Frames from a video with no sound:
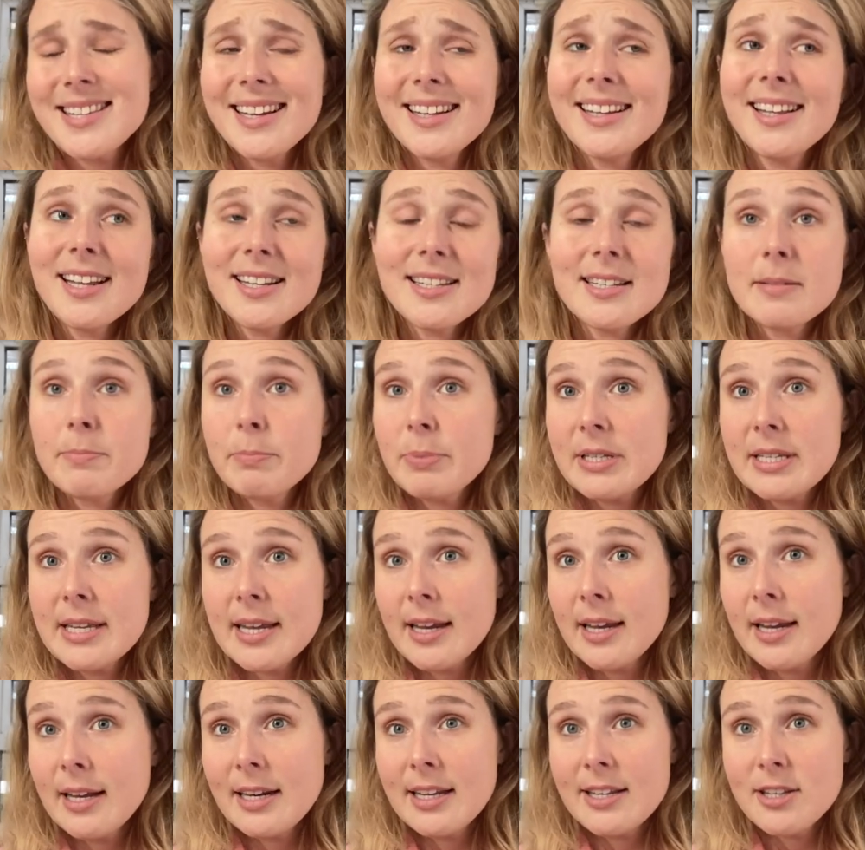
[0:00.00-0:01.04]
In London
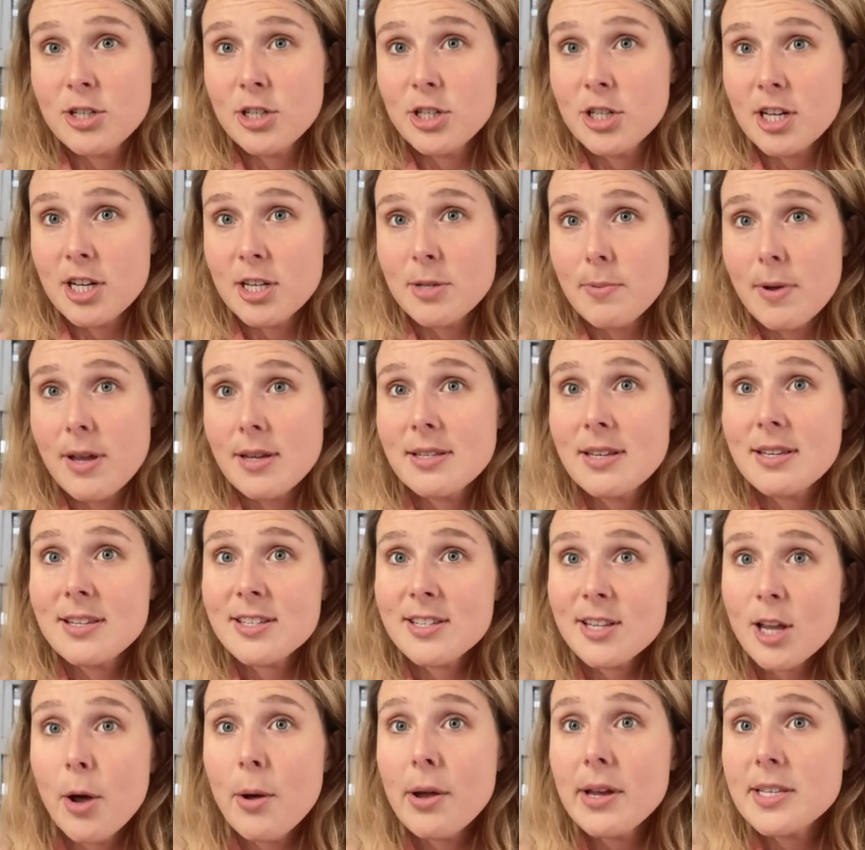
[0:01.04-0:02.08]
particularly, studio space is
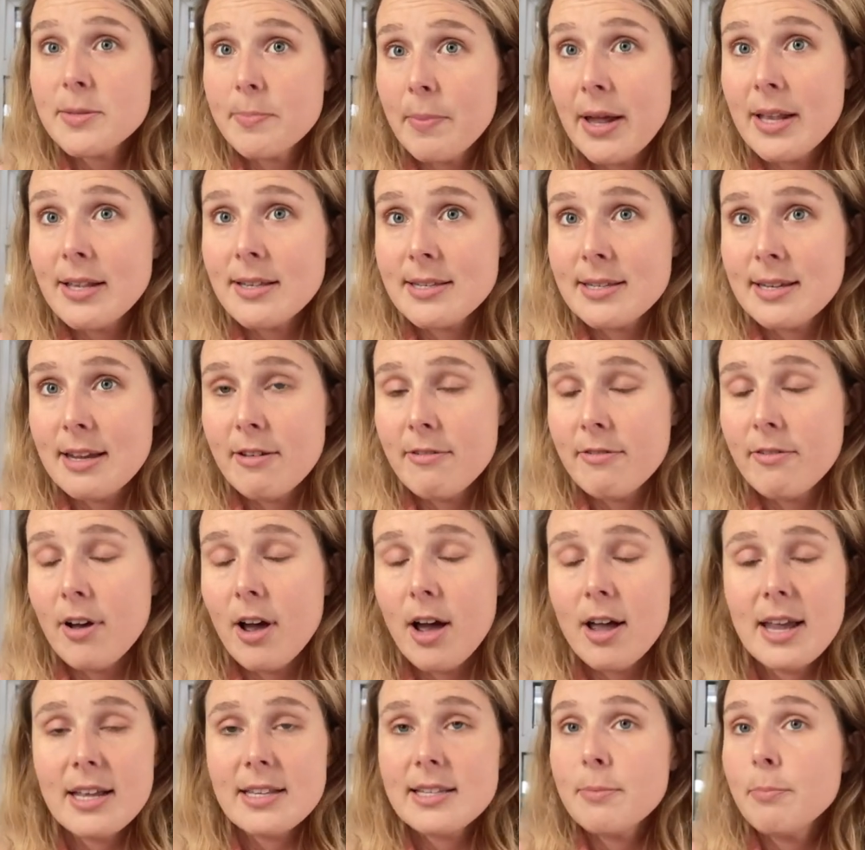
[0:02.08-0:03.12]
so expensive,
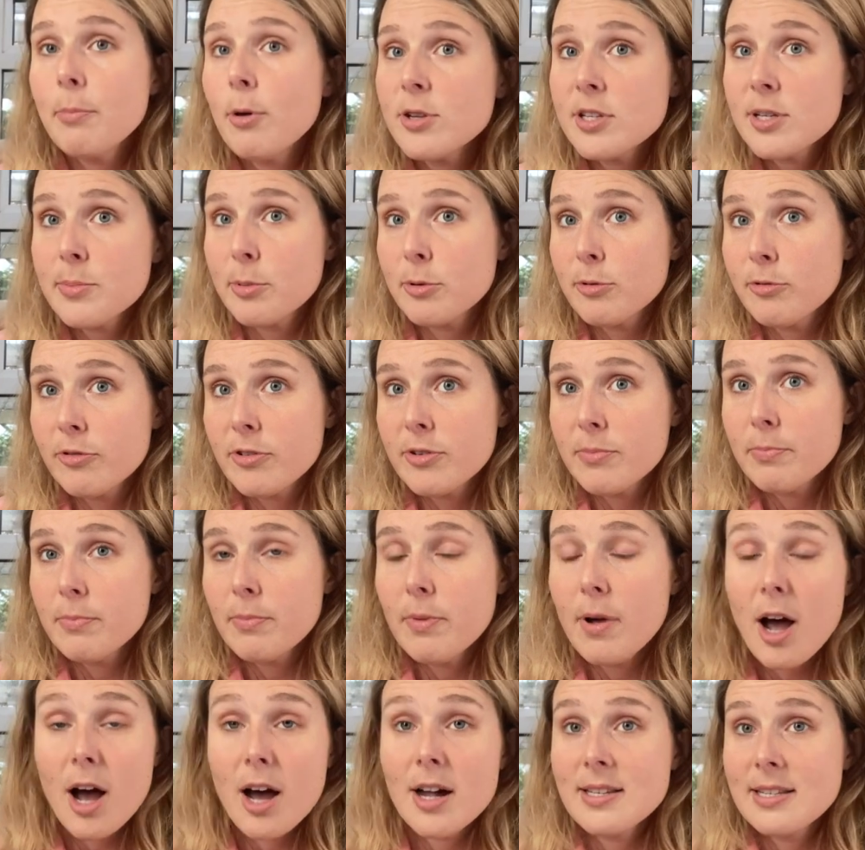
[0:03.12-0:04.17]
it's impossible for
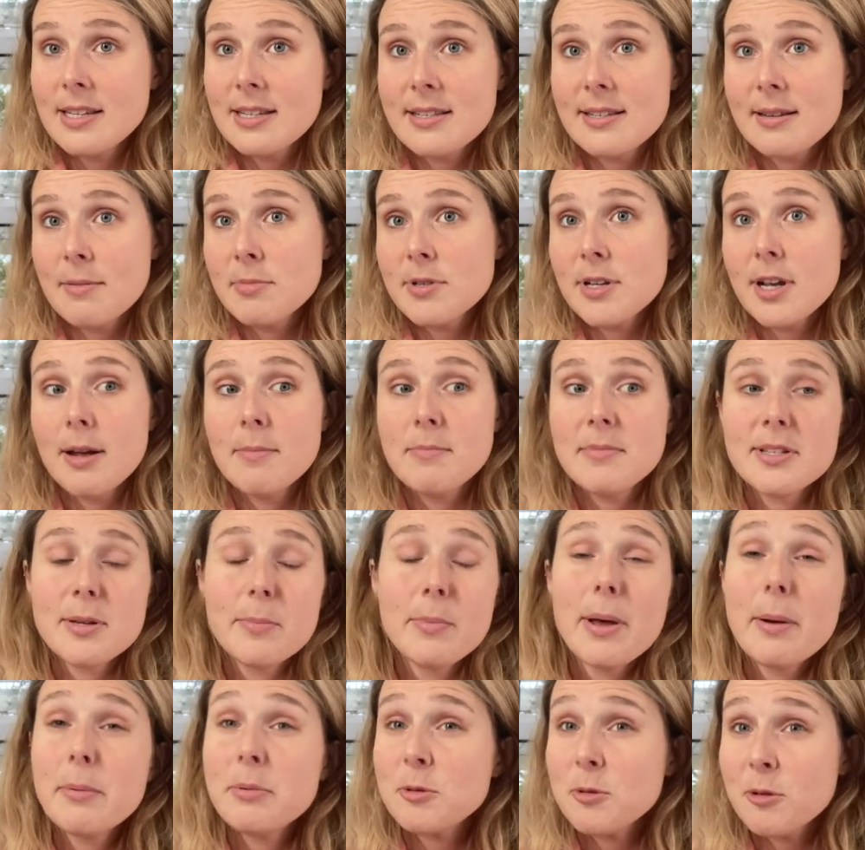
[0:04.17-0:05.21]
artists sometimes to
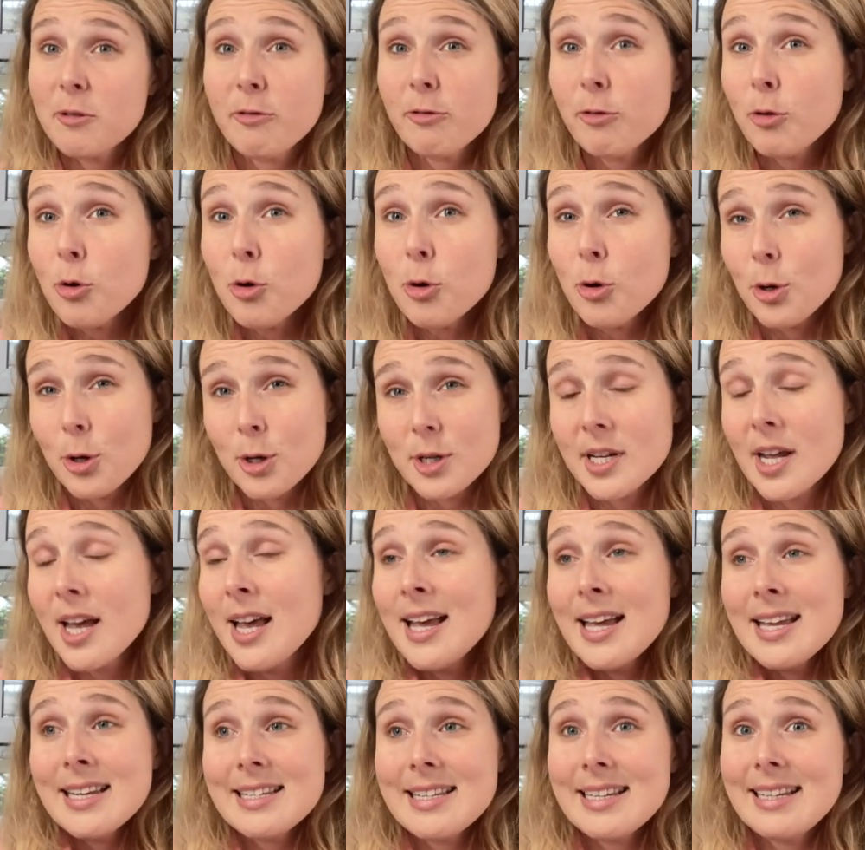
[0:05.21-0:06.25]
be able to afford
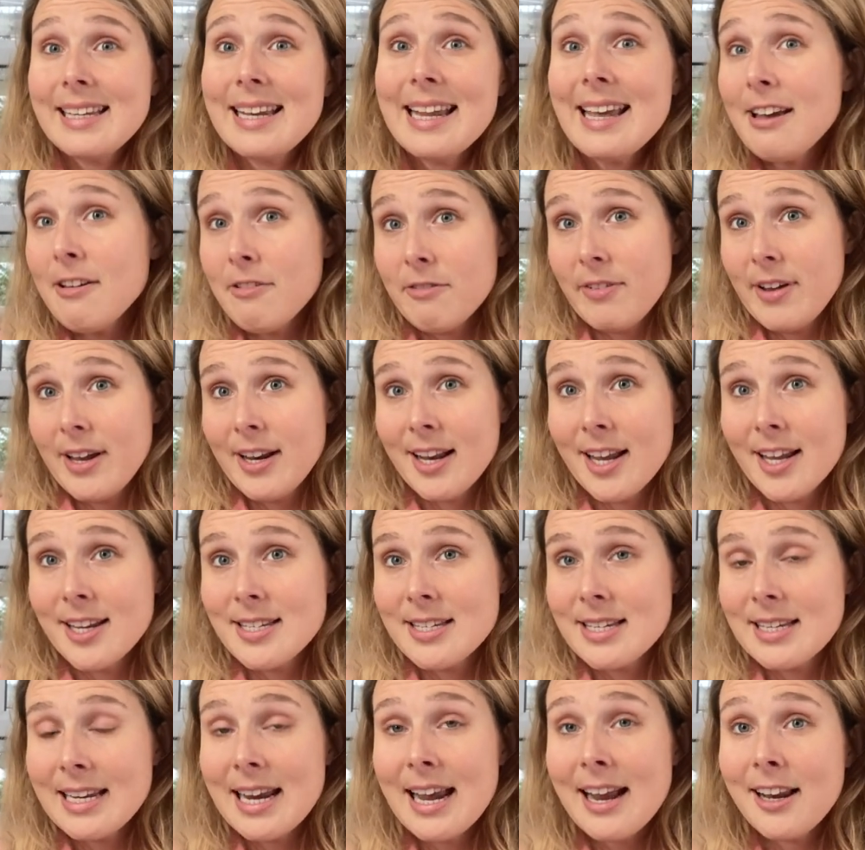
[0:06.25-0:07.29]
to live in
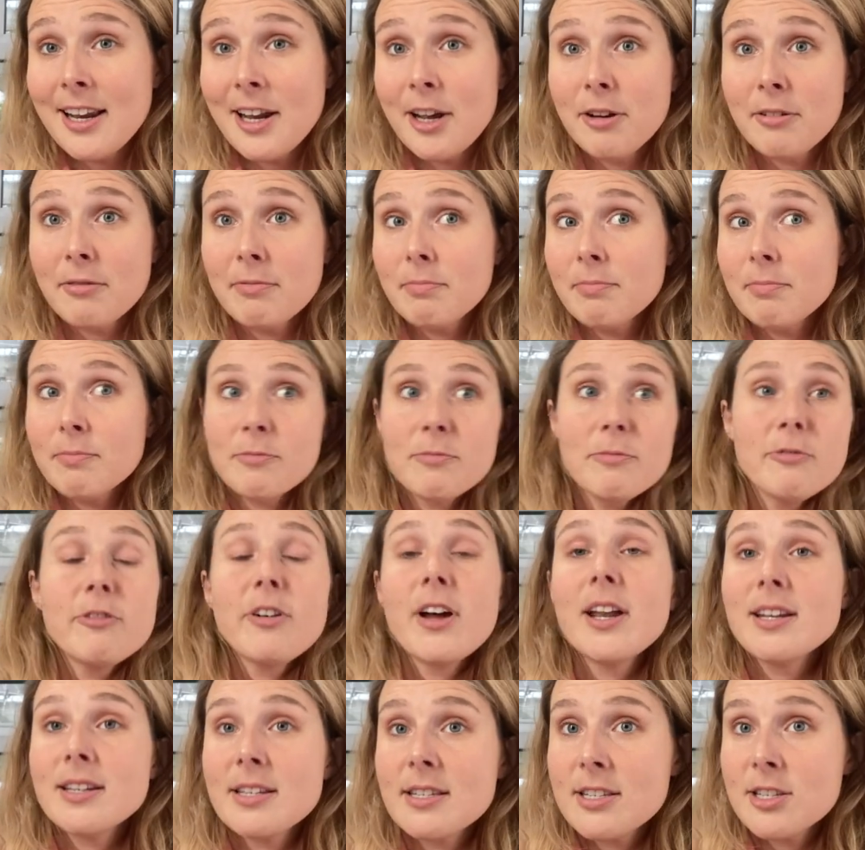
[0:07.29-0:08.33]
London, yet alone
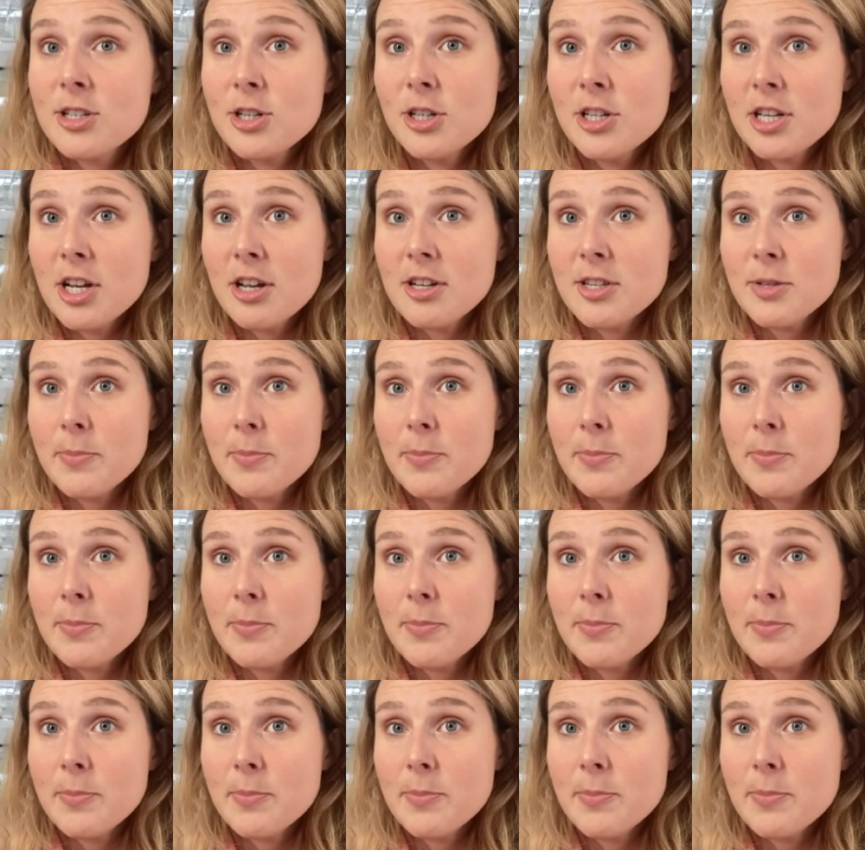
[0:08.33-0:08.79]
fund a studio